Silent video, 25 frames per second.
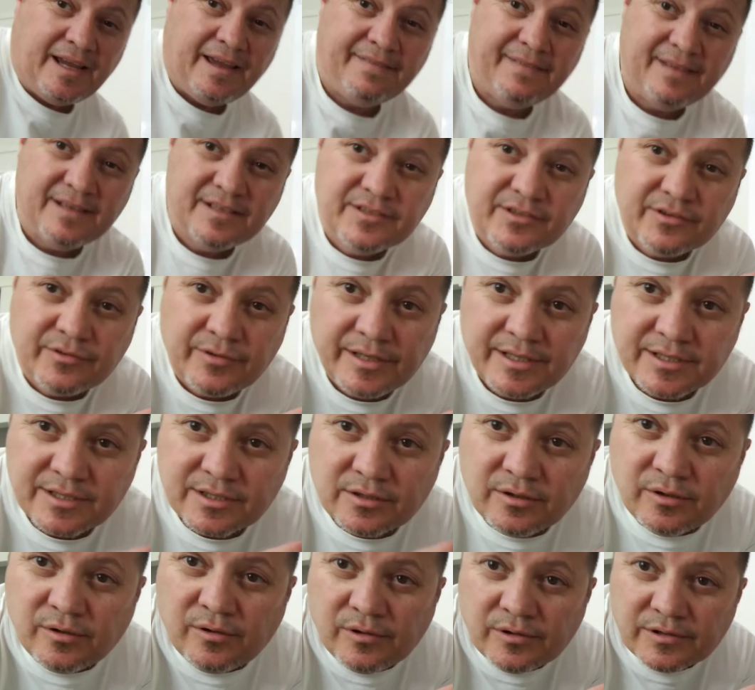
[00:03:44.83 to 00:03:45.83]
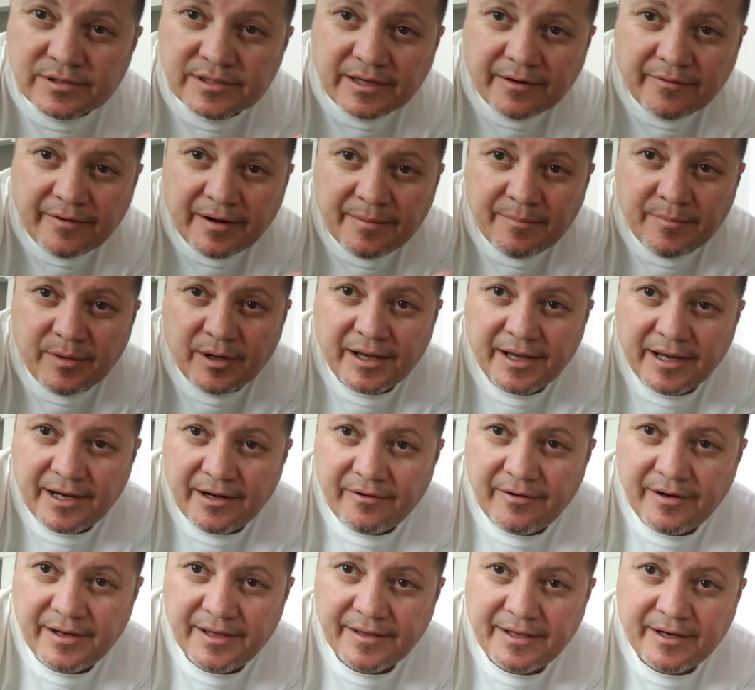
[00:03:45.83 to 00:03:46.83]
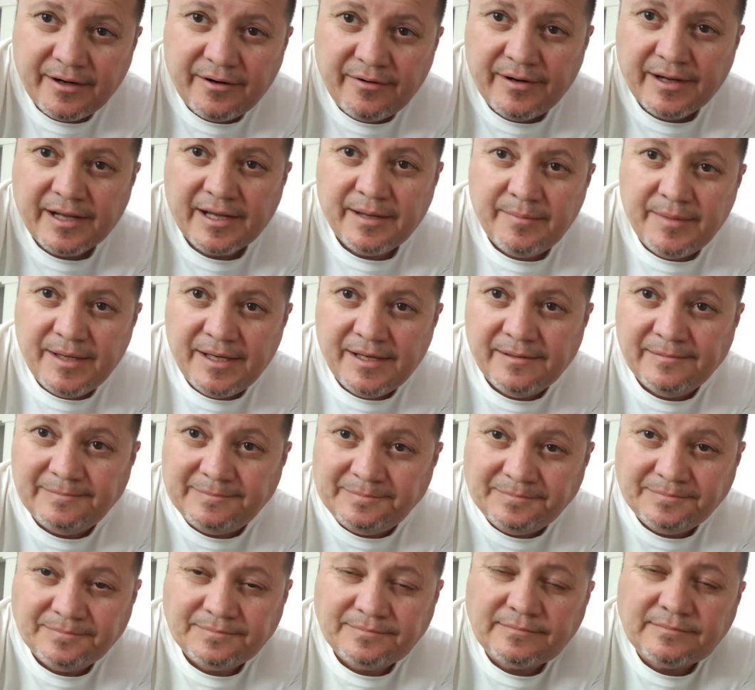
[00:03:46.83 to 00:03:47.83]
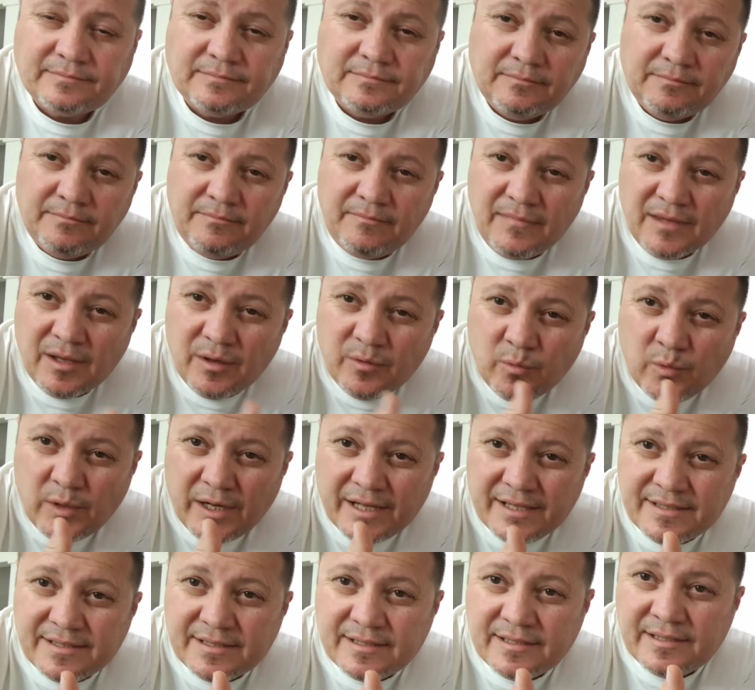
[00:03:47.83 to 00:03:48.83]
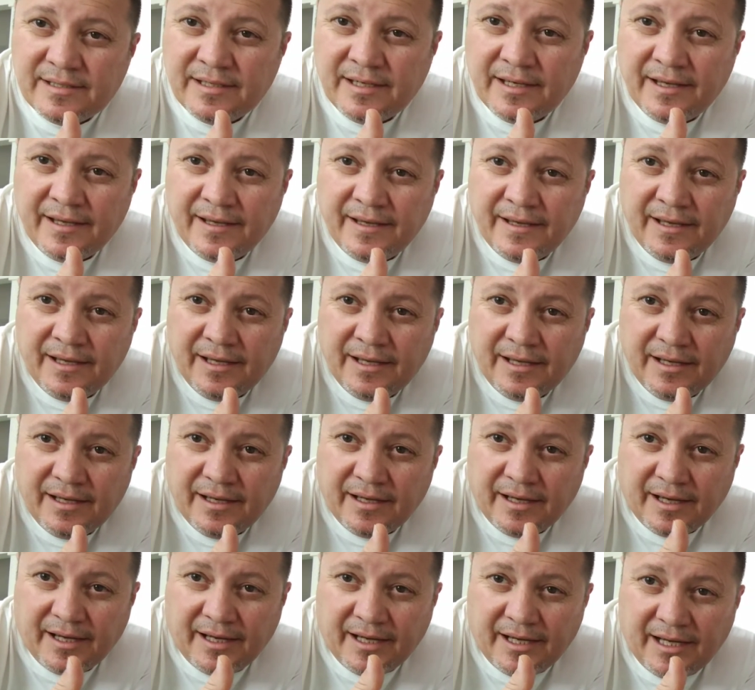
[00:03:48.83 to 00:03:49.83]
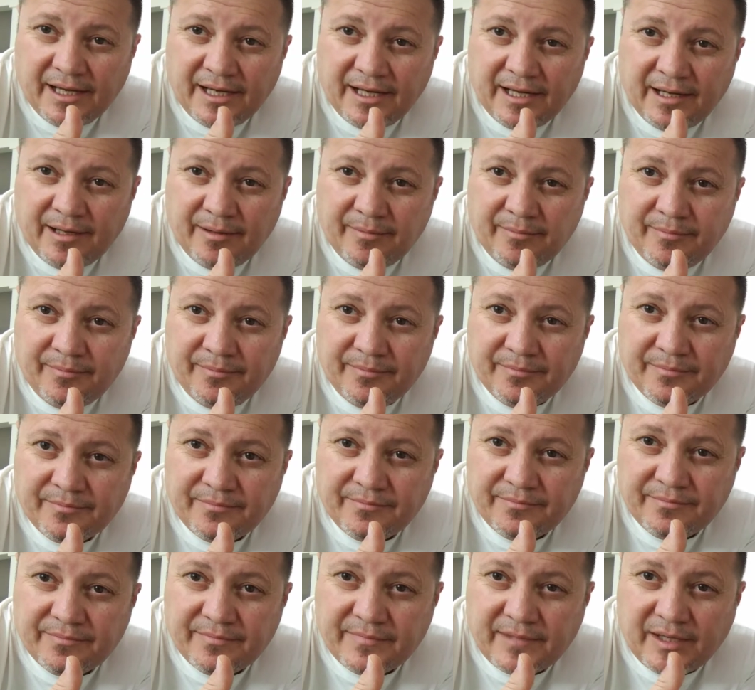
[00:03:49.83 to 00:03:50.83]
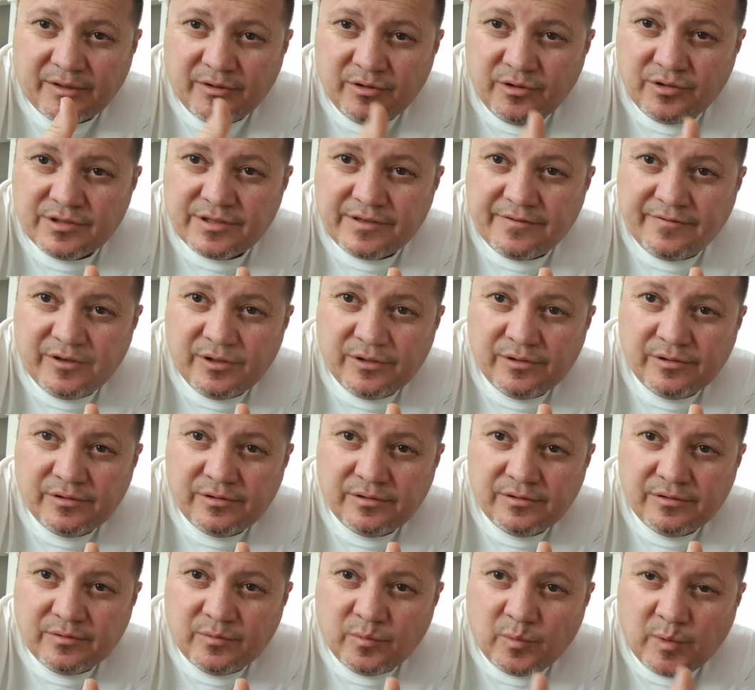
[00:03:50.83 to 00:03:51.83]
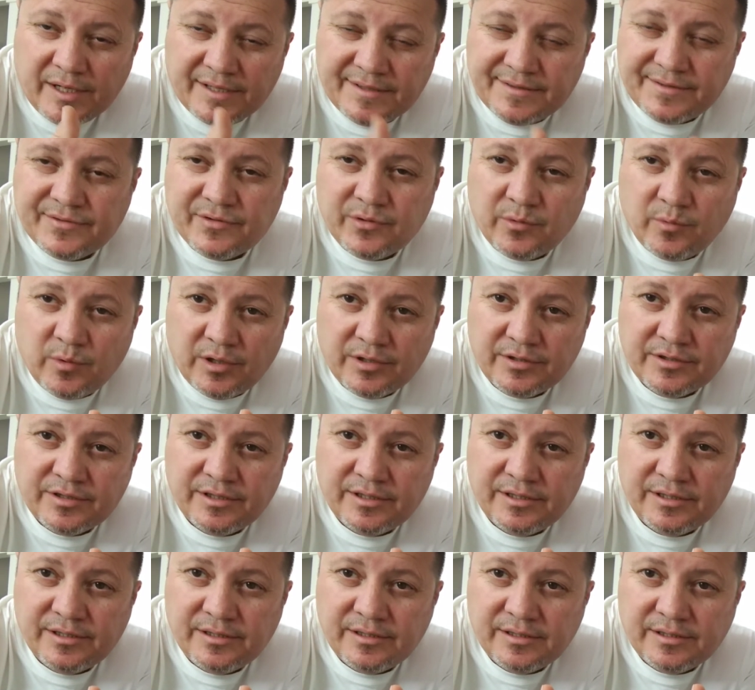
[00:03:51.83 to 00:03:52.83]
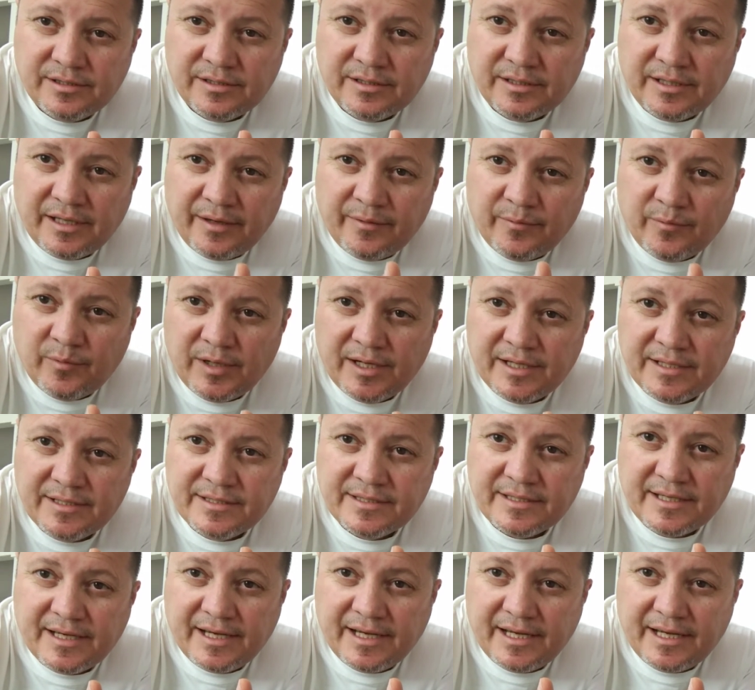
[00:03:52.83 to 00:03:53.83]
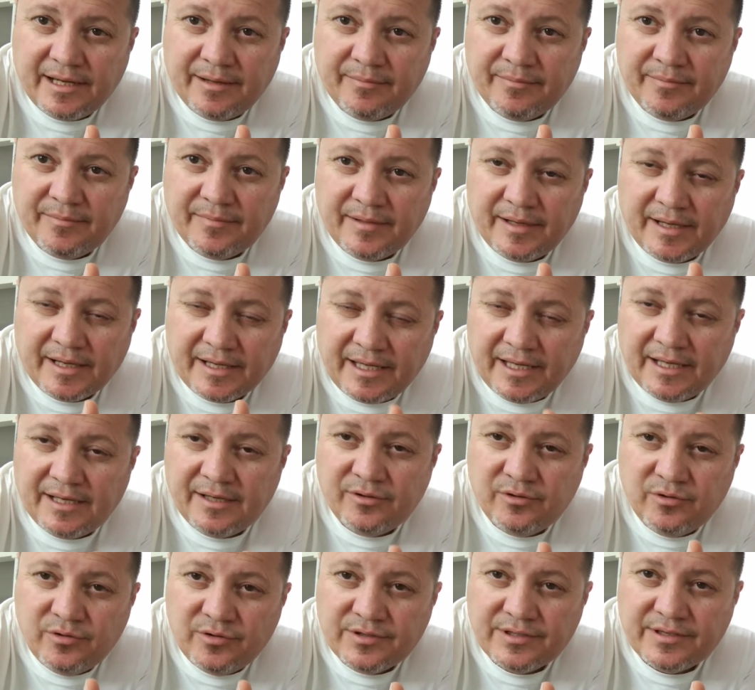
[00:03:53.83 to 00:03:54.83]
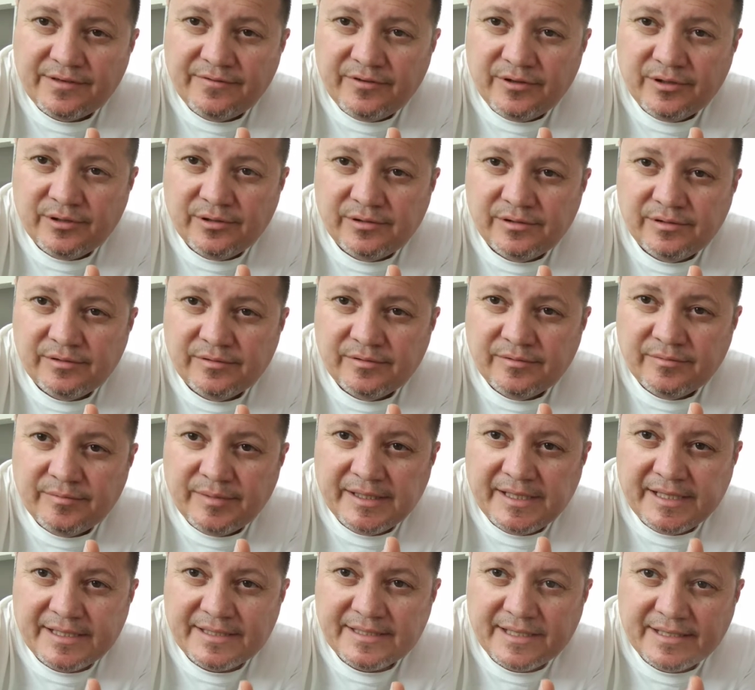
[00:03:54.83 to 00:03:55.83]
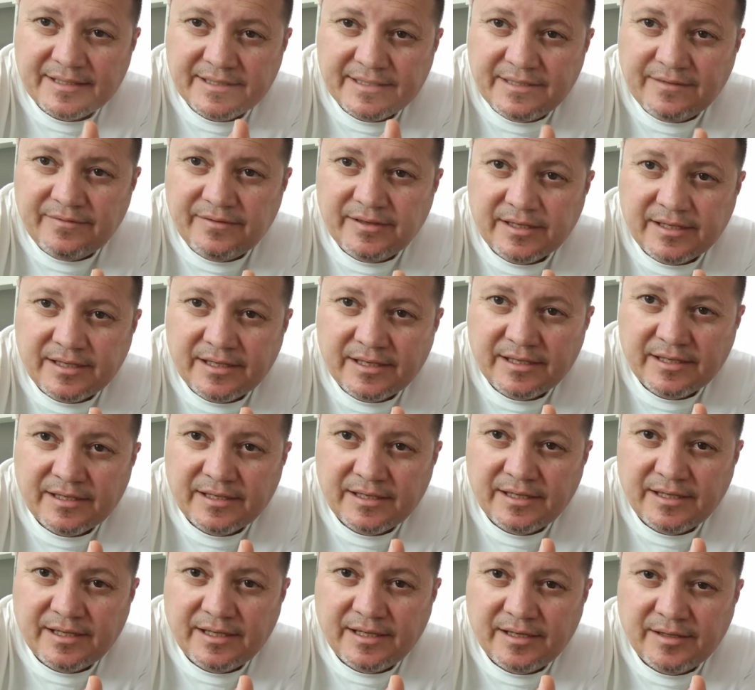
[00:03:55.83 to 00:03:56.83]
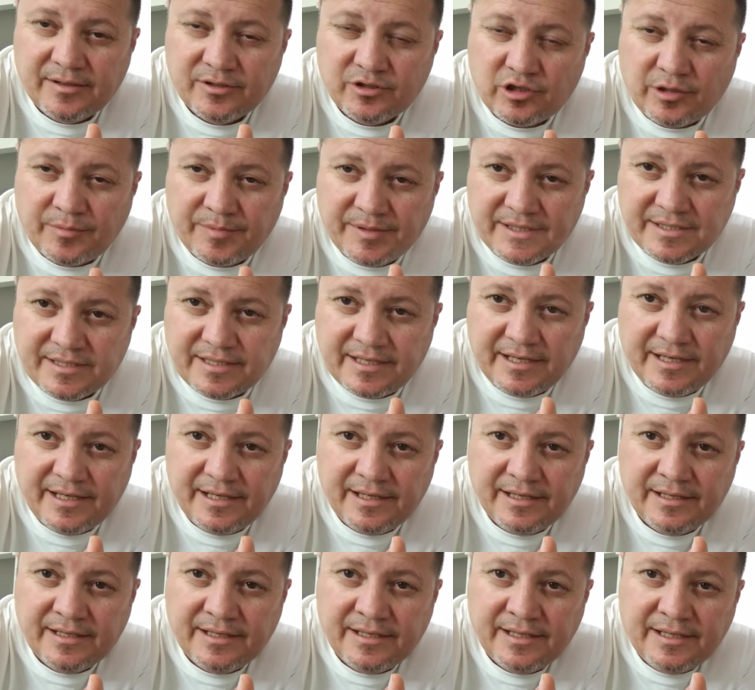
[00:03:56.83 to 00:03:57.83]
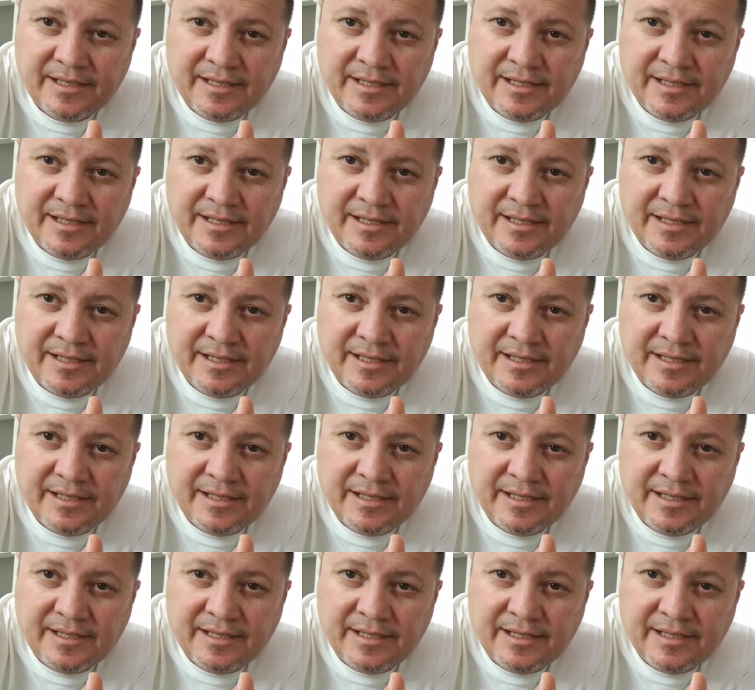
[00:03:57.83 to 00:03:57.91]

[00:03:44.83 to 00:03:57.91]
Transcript: And there's 3 stores around my area that I recommend. One's Noosaville, one's Taunton, and one's again in Noosaville, but that's at Civic Shopping Centre.